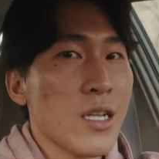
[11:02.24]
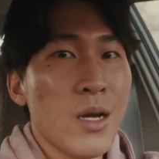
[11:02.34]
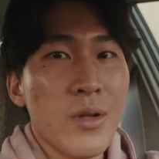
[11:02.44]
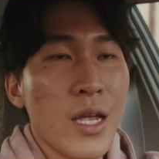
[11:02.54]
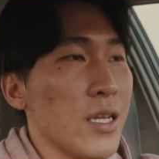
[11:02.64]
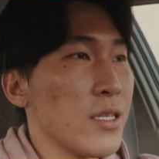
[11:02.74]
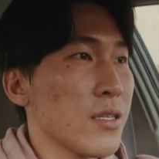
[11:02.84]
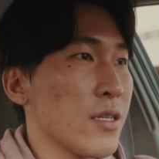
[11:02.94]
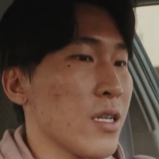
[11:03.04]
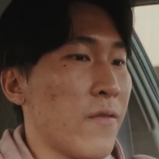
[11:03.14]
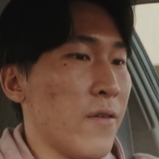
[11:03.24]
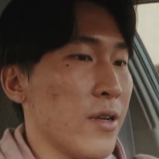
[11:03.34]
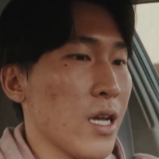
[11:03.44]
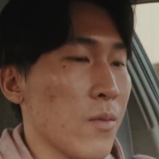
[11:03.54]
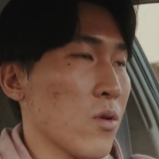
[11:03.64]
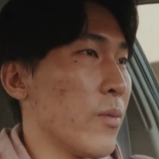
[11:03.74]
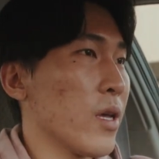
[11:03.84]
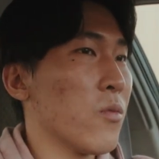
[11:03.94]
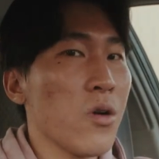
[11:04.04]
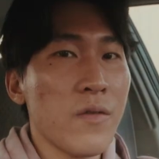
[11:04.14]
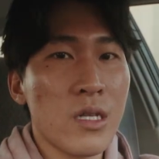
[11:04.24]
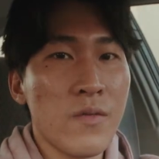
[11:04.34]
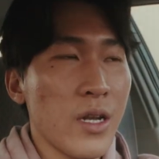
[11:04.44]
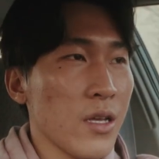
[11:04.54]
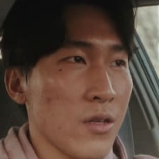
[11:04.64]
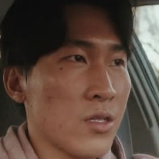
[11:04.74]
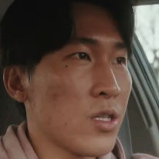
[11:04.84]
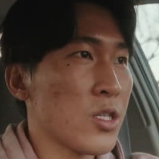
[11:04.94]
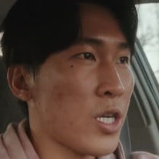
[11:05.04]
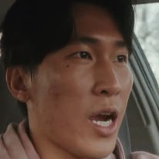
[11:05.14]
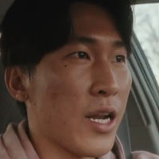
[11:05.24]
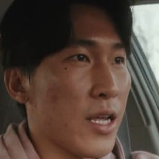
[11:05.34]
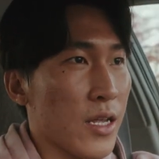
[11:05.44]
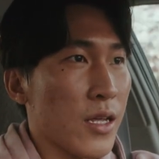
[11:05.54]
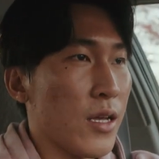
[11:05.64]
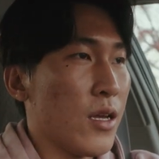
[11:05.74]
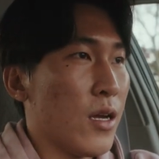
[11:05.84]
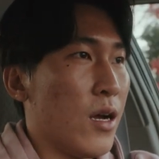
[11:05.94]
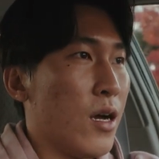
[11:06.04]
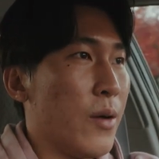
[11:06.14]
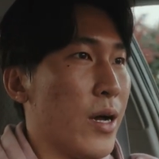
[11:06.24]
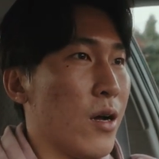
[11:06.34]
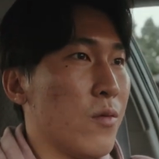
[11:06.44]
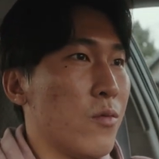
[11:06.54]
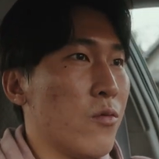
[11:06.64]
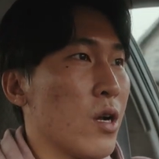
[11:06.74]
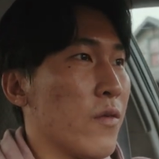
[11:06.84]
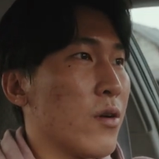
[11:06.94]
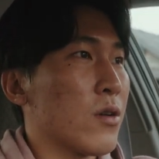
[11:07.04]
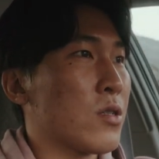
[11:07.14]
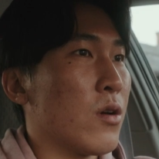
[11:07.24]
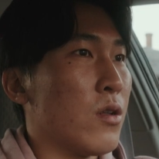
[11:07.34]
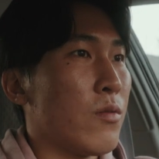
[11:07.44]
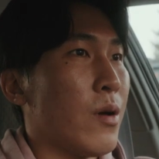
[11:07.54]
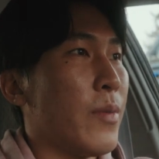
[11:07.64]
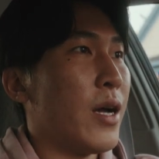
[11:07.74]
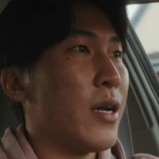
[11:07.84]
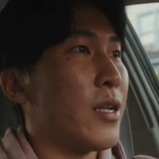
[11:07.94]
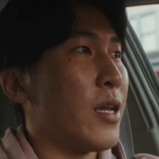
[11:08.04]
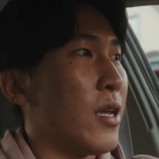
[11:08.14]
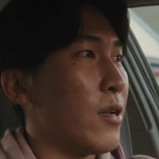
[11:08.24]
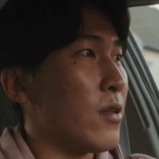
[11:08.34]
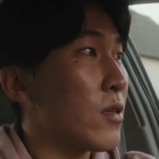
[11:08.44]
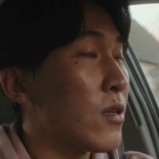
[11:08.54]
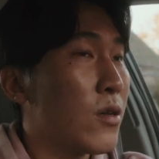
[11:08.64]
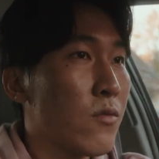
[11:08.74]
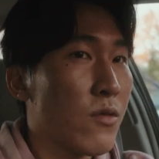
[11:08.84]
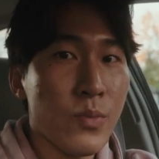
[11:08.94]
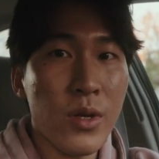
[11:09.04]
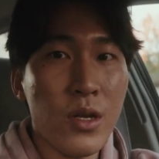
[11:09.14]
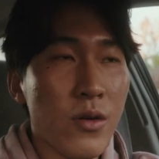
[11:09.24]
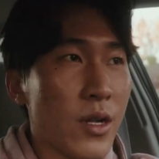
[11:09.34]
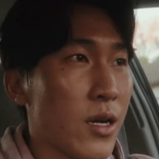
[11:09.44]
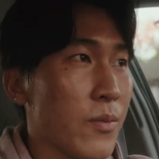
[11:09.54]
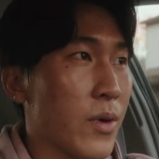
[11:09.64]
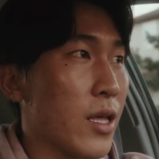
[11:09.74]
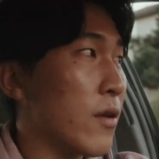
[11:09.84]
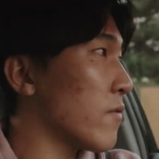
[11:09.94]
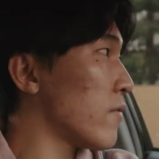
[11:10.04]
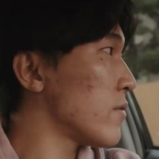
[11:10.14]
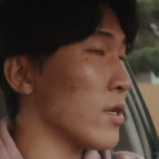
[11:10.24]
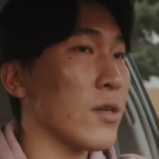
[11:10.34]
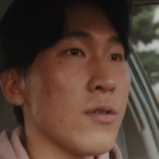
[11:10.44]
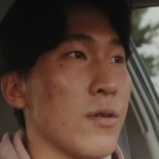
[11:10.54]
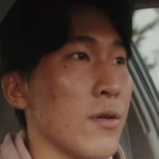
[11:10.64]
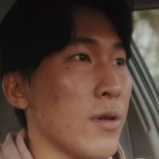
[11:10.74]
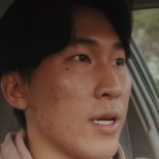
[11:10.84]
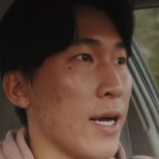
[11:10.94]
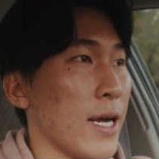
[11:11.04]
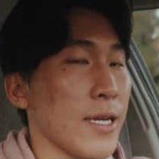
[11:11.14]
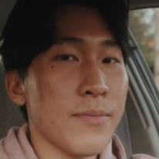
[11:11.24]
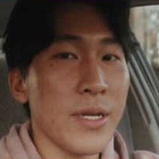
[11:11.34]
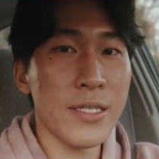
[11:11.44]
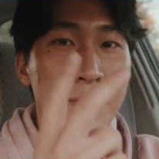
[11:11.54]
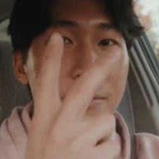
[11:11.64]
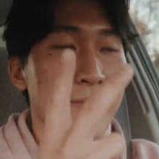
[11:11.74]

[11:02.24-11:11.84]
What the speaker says: in a couple days because I think I'm gonna make more of these videos just chatting about whatever is going through my mind and what's been going on in my life. So, all right, peace.